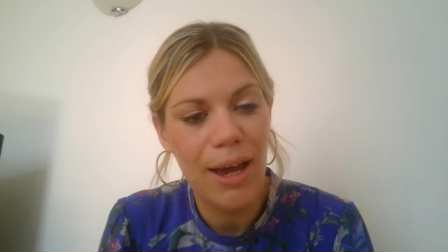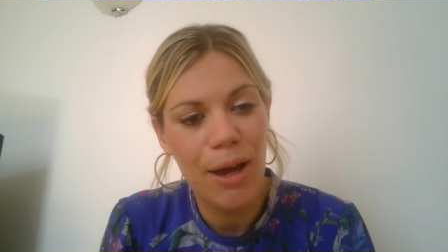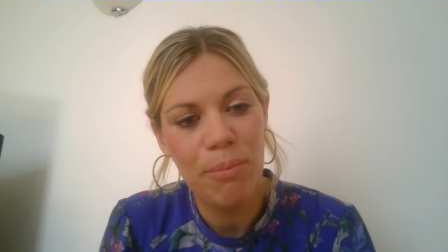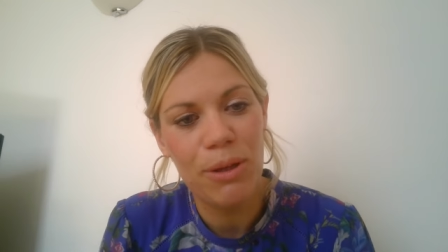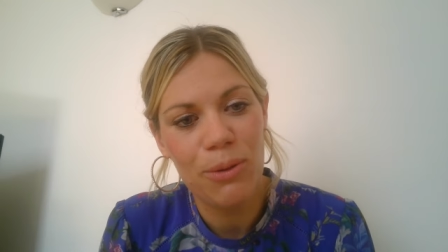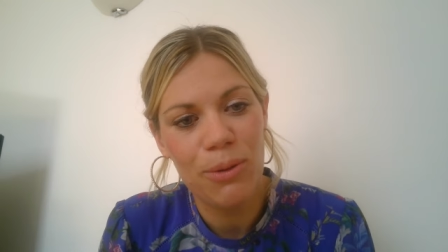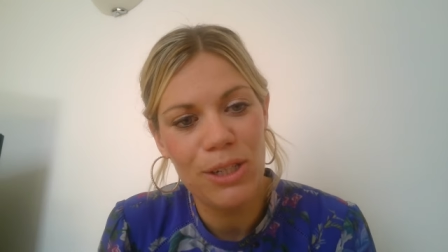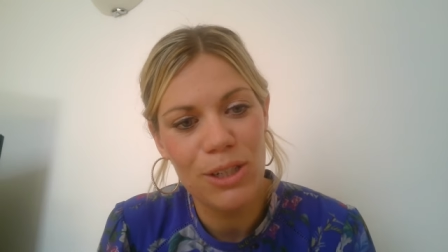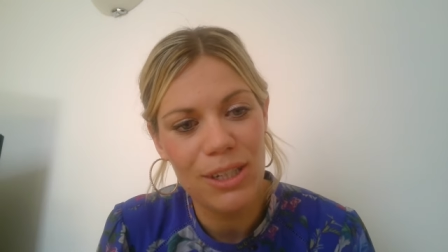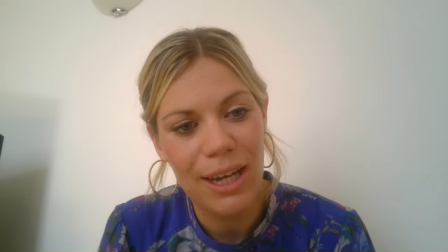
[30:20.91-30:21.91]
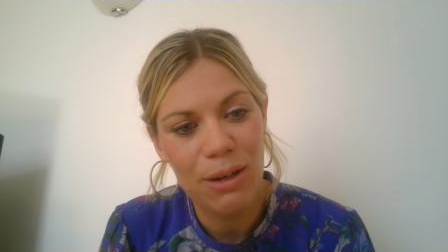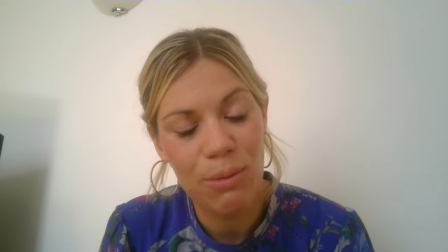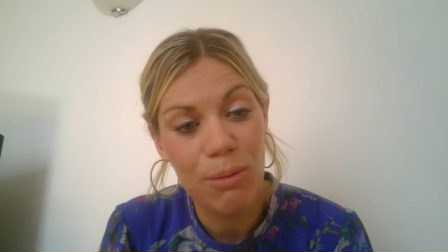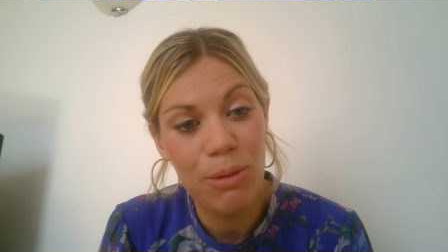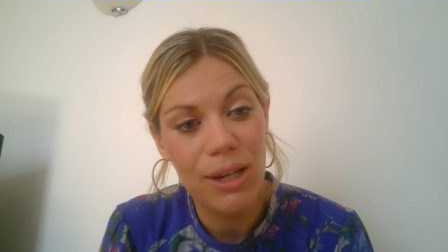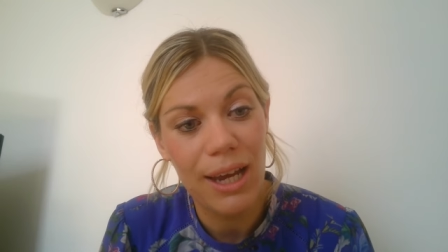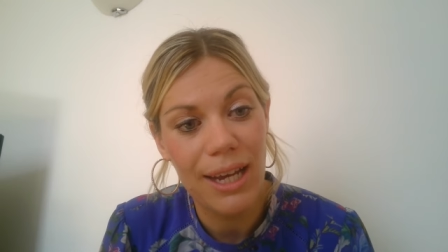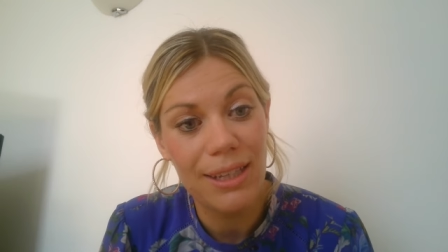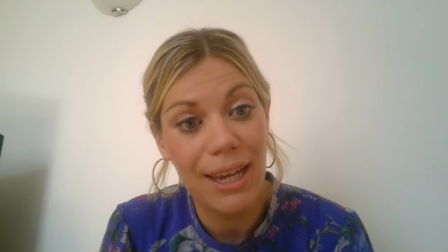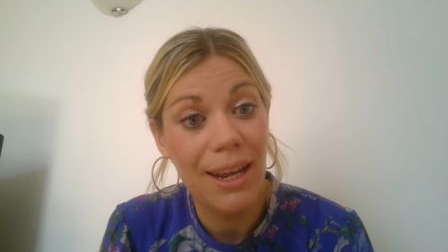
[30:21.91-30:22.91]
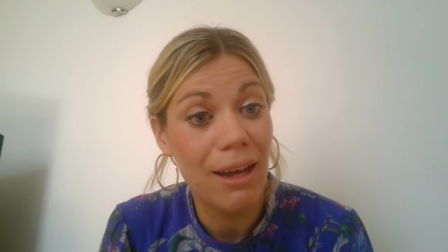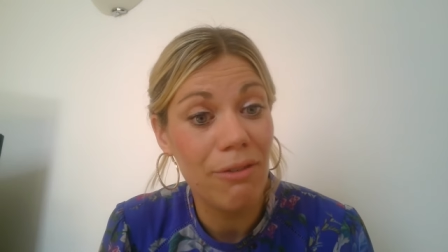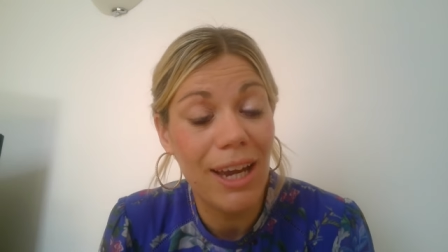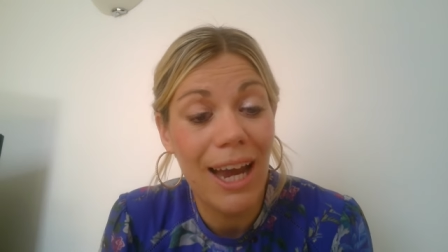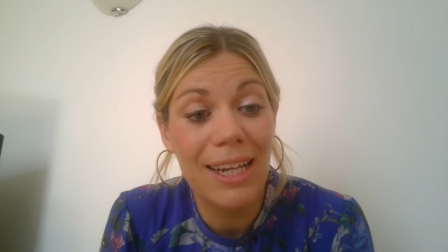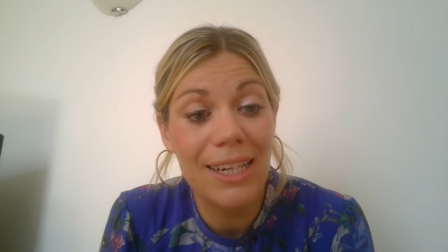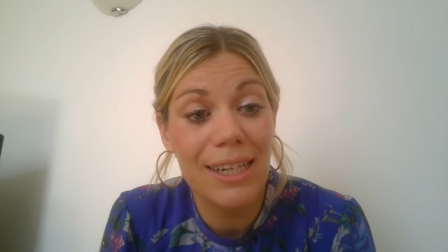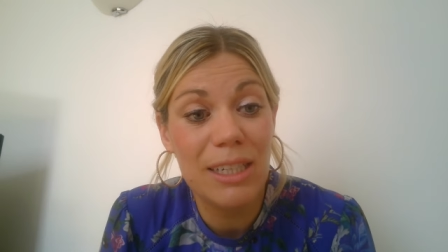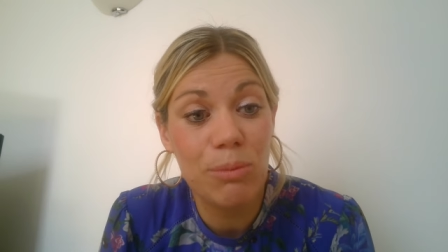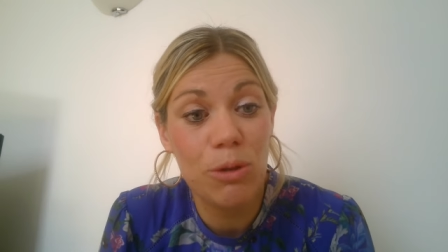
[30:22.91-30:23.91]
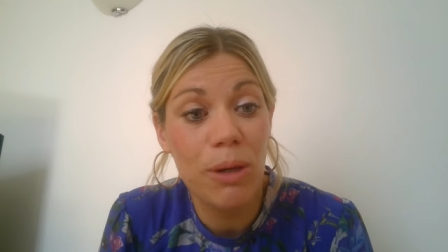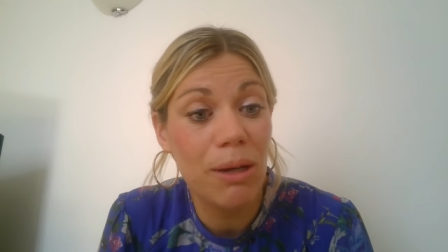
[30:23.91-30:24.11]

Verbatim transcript: Uh, but the question is, how do we communicate that in a loving and accessible,